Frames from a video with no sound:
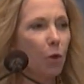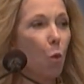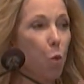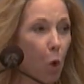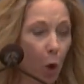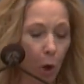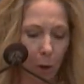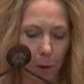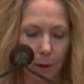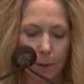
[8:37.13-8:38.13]

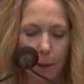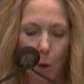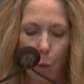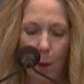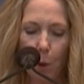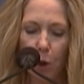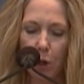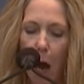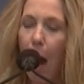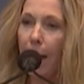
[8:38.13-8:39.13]
world we will not